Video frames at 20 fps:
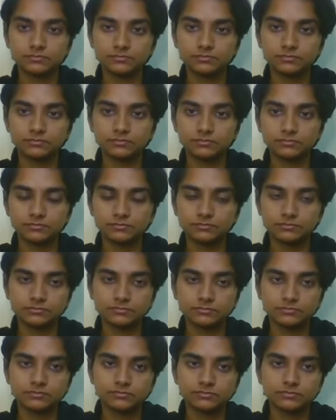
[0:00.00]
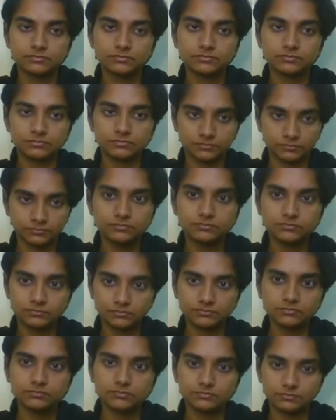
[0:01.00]

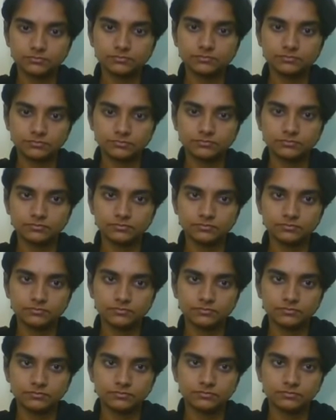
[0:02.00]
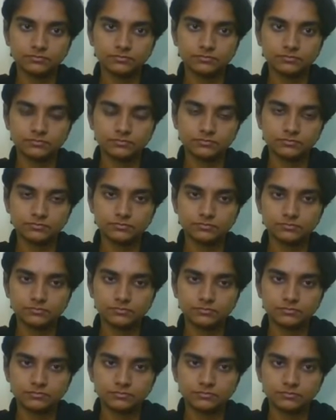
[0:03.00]

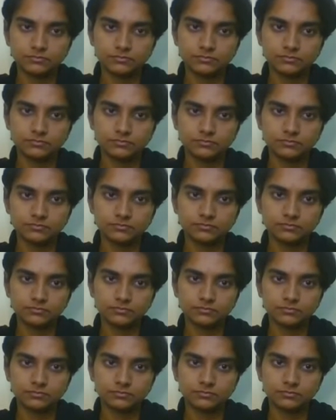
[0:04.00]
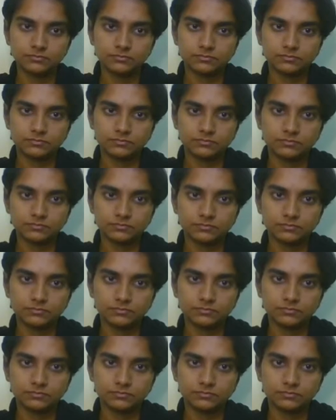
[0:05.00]

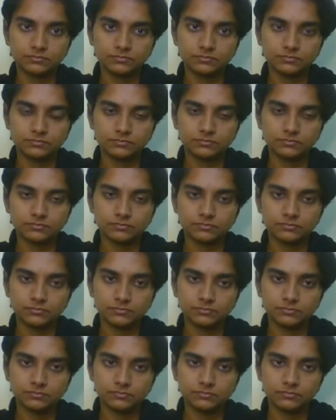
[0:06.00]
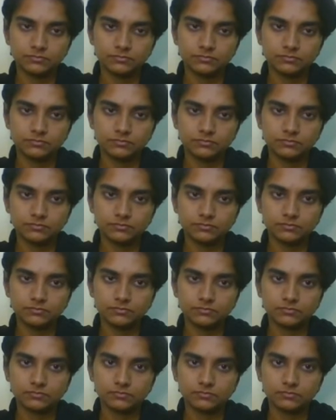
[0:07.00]
[no speech]